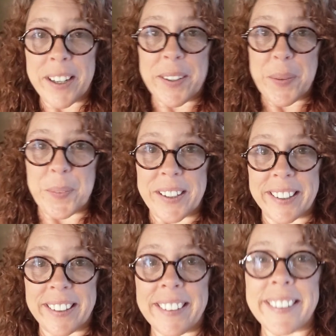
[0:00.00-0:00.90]
to get to
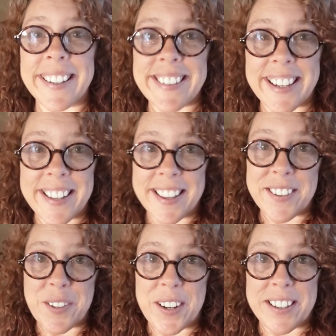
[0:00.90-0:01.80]
work. Let's get
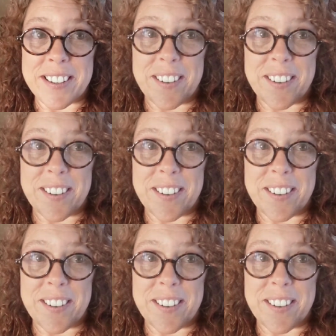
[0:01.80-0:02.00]
this dress